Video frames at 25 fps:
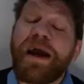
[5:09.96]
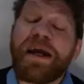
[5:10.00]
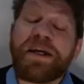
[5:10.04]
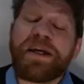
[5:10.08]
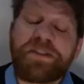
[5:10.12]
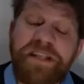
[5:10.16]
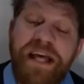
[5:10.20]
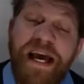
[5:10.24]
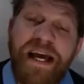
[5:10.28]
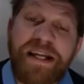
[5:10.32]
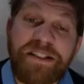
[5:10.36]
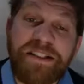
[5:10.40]

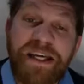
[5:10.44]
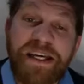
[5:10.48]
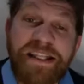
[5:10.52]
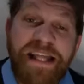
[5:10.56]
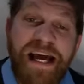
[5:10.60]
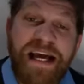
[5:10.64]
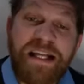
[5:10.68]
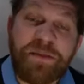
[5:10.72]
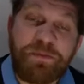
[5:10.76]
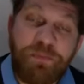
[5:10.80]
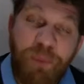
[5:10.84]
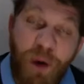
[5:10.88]
makes sense. Like
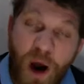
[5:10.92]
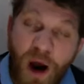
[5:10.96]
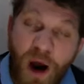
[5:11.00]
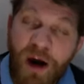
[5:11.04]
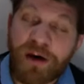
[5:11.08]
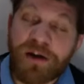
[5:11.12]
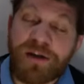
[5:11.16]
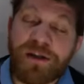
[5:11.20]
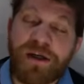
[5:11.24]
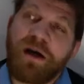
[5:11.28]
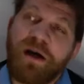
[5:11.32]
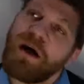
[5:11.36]
that's
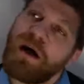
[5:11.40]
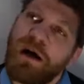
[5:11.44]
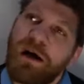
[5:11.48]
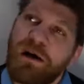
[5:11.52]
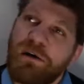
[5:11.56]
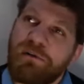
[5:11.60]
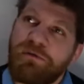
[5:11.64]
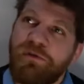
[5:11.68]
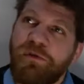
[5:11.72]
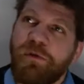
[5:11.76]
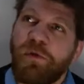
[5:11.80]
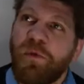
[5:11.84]
part
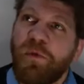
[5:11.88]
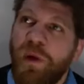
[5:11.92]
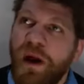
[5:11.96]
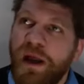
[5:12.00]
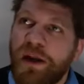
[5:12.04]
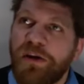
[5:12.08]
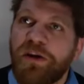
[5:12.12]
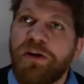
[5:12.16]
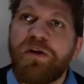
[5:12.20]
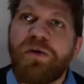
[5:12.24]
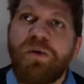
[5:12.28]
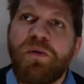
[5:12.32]
of
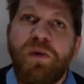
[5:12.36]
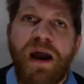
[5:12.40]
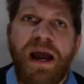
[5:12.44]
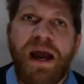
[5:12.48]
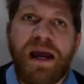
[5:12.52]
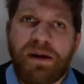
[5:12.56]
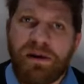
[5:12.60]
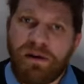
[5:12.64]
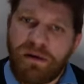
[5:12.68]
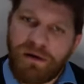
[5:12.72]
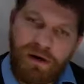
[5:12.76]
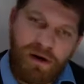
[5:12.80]
when you
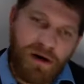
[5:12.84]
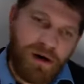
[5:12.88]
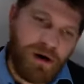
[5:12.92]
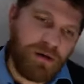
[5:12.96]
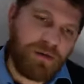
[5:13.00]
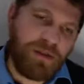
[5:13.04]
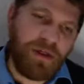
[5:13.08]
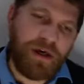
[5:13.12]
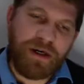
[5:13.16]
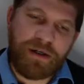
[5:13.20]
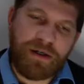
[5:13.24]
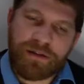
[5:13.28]
went
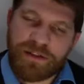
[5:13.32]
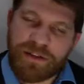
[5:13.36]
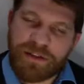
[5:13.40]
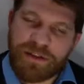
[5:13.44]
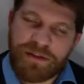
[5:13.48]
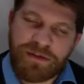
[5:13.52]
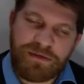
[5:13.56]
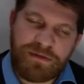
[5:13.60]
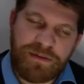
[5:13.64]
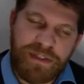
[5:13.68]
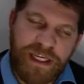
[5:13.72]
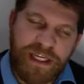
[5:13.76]
all
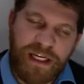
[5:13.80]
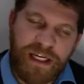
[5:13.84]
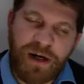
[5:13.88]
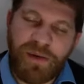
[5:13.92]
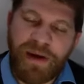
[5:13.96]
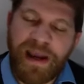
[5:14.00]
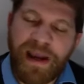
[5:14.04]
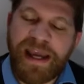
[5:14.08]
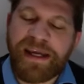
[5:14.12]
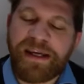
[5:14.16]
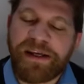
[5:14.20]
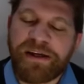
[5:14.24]
those,
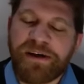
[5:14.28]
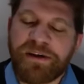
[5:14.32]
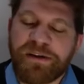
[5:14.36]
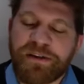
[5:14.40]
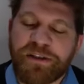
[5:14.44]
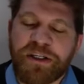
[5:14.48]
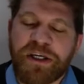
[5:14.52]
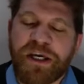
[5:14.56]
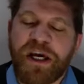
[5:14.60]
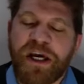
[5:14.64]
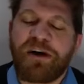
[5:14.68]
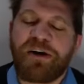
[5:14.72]
8
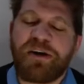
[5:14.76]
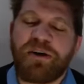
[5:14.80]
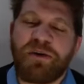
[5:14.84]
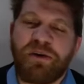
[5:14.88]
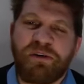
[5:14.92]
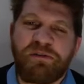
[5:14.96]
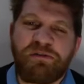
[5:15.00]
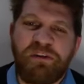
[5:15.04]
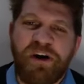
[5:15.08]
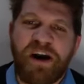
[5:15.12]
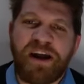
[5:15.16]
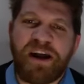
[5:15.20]
years ago, you
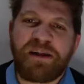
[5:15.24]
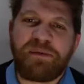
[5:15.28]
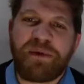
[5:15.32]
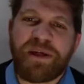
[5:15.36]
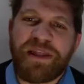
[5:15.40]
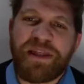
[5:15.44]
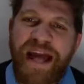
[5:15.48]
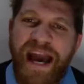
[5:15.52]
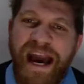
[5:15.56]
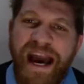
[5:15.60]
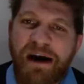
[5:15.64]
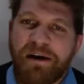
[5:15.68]
were fighting
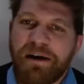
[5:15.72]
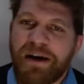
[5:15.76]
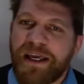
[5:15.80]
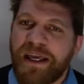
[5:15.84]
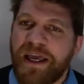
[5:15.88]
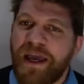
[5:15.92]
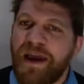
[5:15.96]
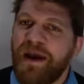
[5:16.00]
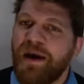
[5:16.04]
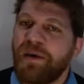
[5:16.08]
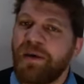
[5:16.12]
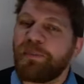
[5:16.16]
without a
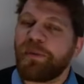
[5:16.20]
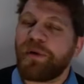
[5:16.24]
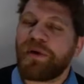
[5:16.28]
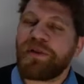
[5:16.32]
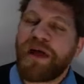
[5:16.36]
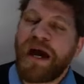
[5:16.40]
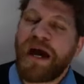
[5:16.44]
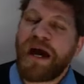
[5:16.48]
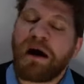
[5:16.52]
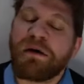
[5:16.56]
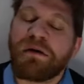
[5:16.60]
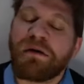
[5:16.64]
camp,
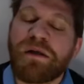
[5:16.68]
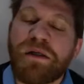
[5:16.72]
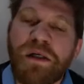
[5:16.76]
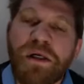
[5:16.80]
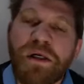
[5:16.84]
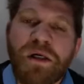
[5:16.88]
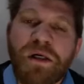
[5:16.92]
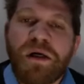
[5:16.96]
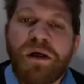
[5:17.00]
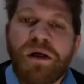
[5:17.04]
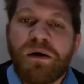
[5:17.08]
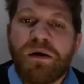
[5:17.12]
without,
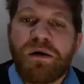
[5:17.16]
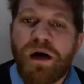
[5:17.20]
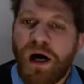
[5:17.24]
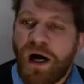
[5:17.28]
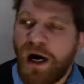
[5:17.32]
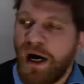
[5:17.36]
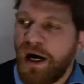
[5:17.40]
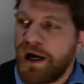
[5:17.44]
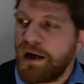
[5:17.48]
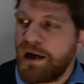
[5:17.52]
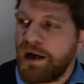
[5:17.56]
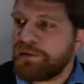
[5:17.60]

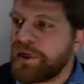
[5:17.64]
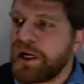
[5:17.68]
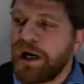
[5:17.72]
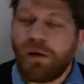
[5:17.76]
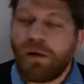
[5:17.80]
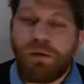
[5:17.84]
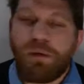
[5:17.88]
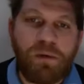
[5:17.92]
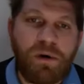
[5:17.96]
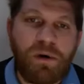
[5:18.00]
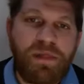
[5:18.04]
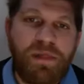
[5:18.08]

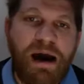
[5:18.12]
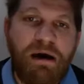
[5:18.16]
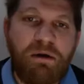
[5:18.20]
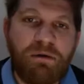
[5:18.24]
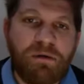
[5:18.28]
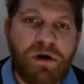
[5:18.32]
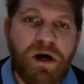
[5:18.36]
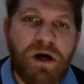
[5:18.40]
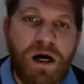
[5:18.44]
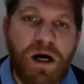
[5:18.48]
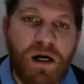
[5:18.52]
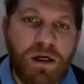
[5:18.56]

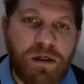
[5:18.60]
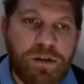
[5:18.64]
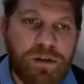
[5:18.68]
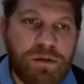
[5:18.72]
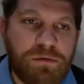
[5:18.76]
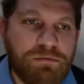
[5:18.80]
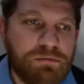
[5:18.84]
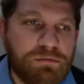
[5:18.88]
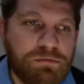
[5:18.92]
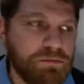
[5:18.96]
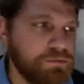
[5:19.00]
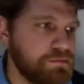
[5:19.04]
without a
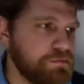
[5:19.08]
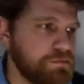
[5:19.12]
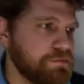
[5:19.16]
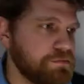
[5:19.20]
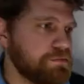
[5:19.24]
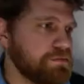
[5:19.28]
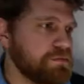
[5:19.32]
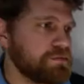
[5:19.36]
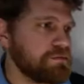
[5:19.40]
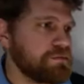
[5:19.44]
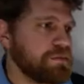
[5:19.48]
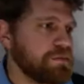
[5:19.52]

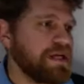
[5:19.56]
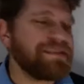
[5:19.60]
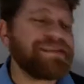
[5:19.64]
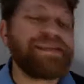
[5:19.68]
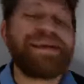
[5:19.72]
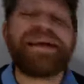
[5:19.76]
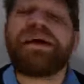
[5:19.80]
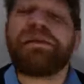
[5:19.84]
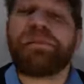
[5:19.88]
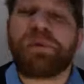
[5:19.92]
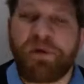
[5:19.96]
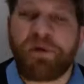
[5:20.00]

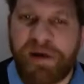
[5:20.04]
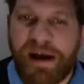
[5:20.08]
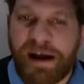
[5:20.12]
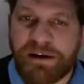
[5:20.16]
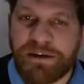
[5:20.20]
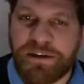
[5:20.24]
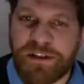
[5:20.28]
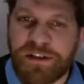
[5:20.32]
team around